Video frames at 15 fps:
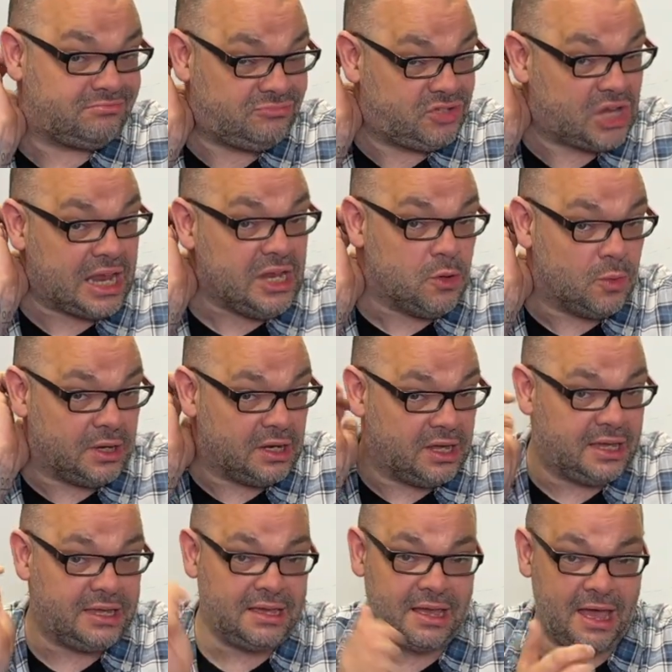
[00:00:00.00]

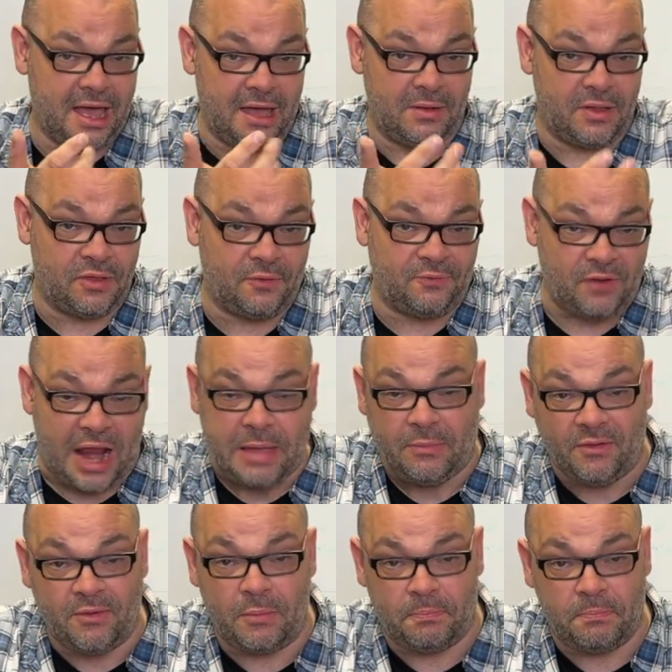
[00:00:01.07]
genuinely uh, the frame
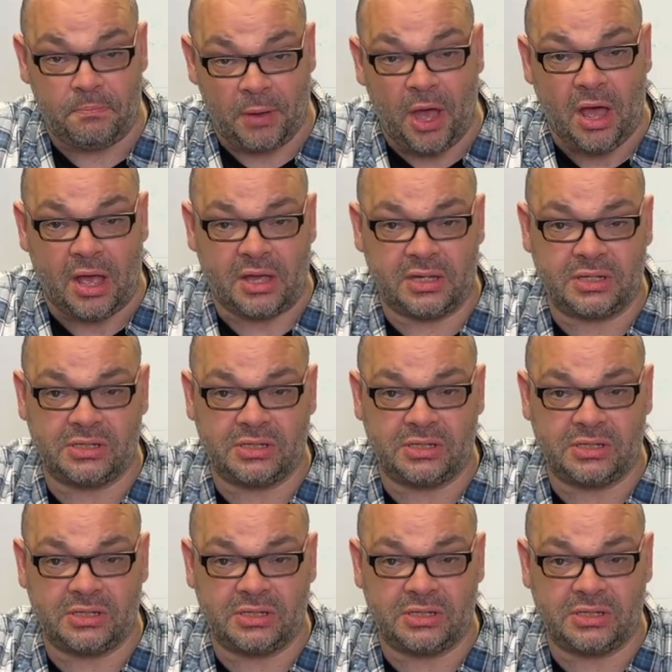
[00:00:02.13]
of a purse.